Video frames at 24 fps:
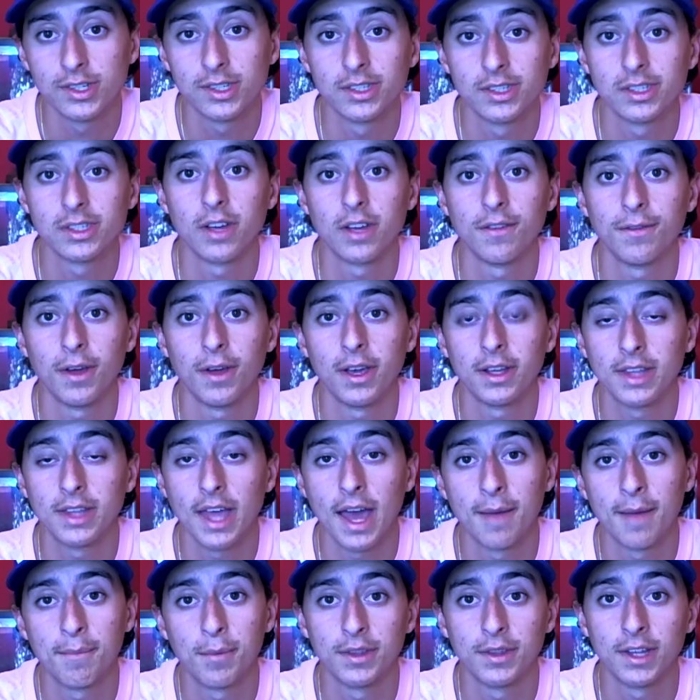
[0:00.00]
and stuff like
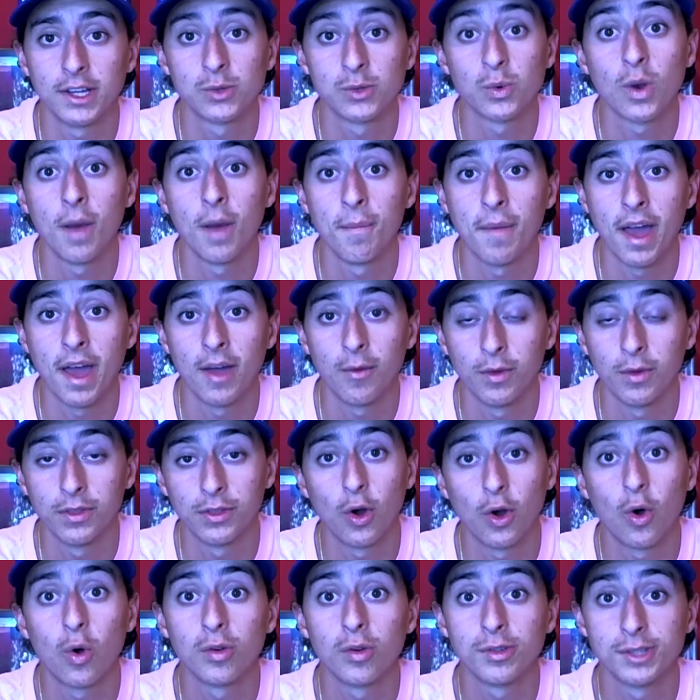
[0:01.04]
that, but that's where I'm at with the
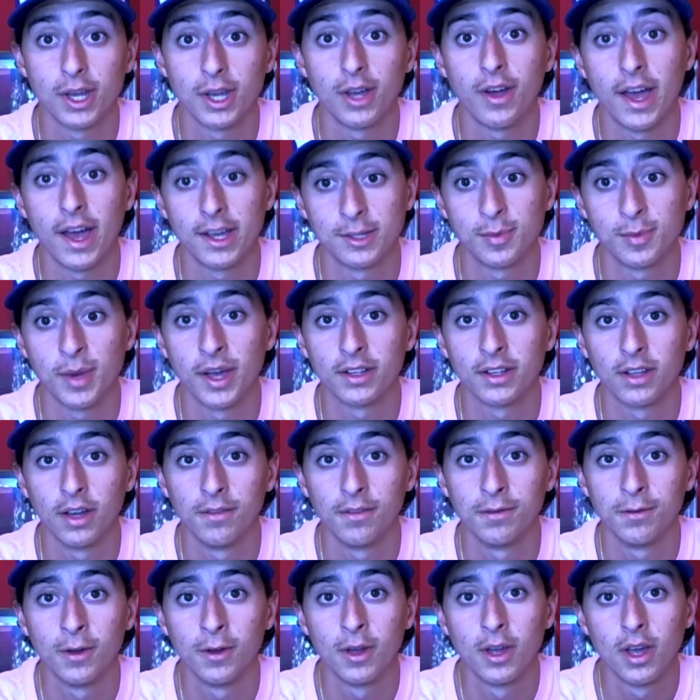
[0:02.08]
wholesale aspect
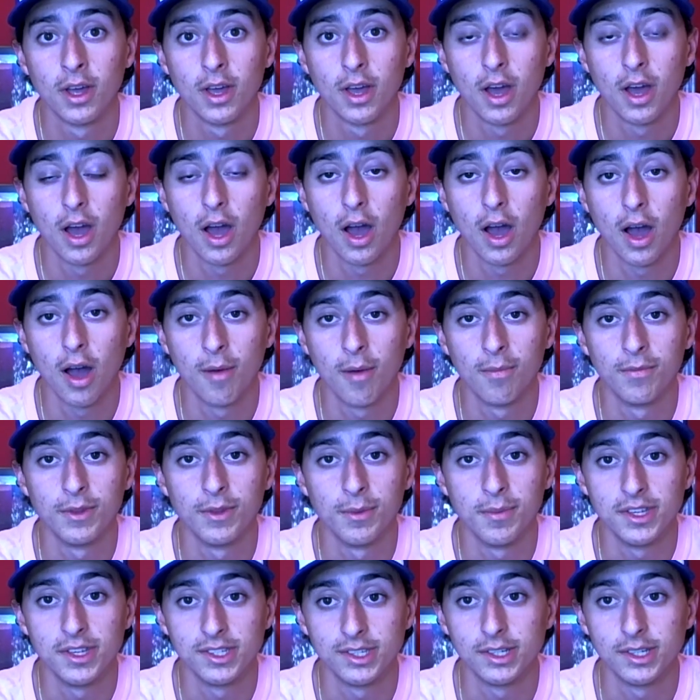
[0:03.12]
of the
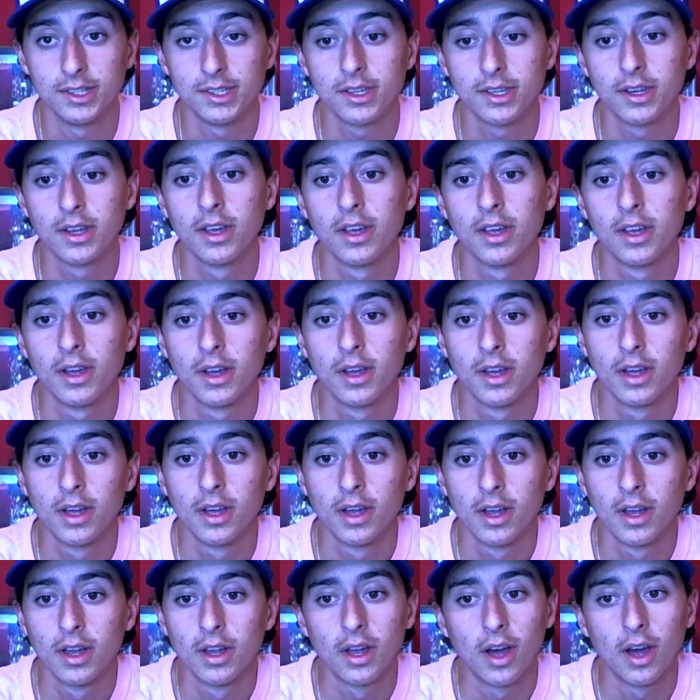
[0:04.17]
business.
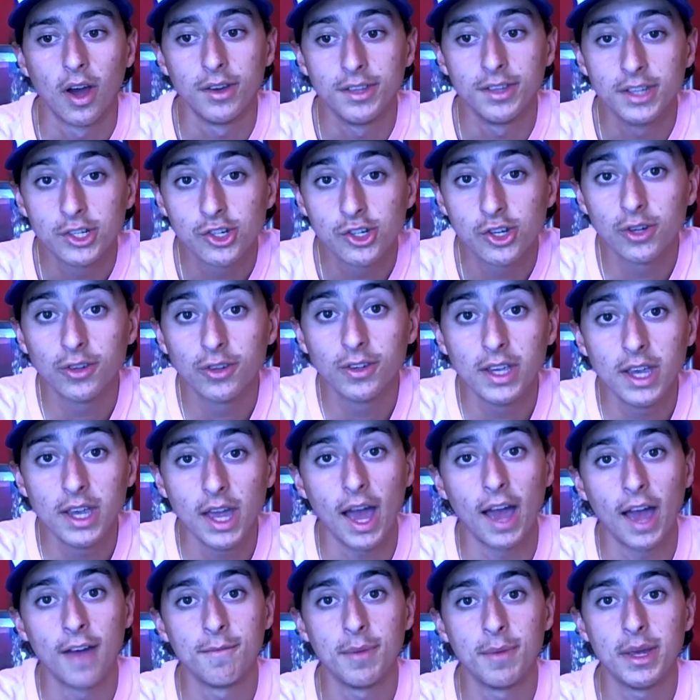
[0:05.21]
Additionally,
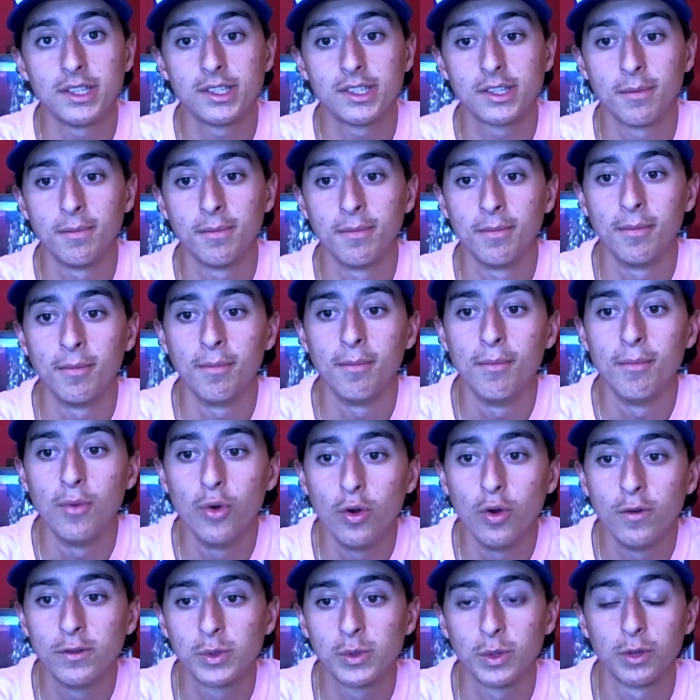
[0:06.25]
I've made some
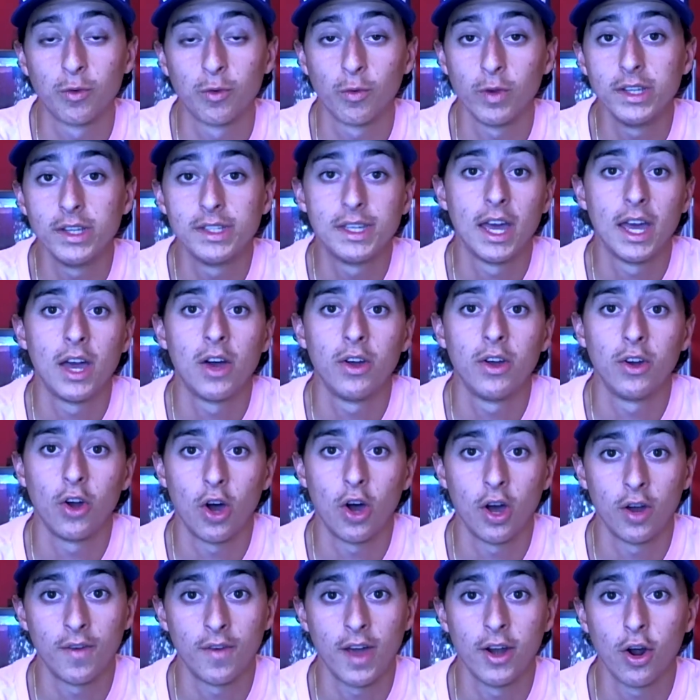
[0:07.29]
moves with retail and
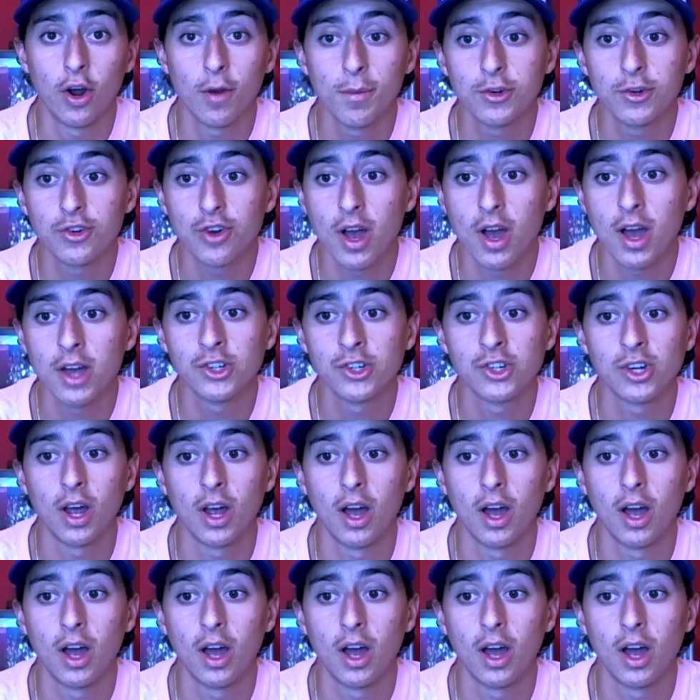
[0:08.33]
online arbitrage.